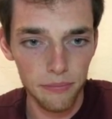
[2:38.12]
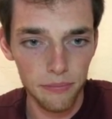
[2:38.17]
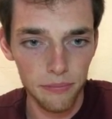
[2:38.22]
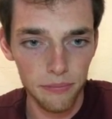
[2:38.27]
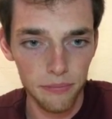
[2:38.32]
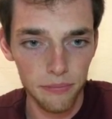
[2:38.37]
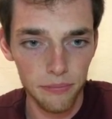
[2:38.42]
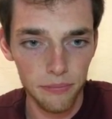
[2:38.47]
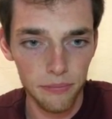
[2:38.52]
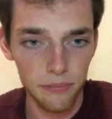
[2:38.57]

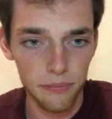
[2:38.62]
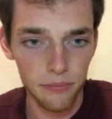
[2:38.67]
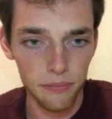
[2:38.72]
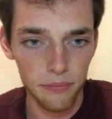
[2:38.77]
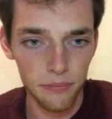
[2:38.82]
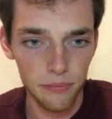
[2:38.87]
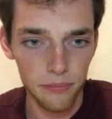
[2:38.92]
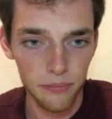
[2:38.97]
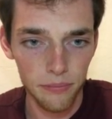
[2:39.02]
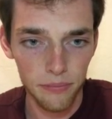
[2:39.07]

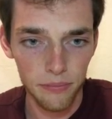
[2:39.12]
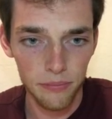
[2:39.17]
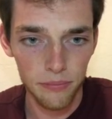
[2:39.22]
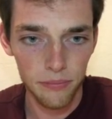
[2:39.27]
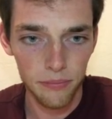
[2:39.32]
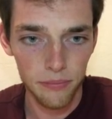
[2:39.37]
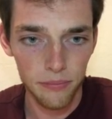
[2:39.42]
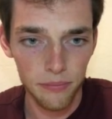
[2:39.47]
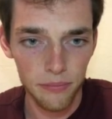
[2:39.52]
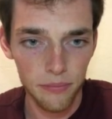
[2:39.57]

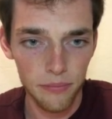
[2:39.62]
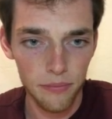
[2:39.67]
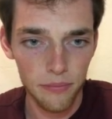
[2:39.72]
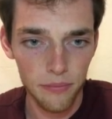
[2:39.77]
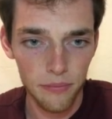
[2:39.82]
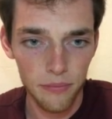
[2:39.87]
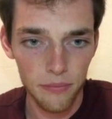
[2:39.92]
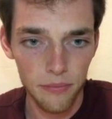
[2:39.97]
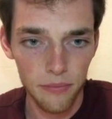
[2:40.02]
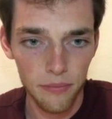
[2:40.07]

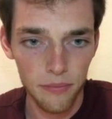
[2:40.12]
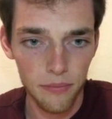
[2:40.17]
[no speech]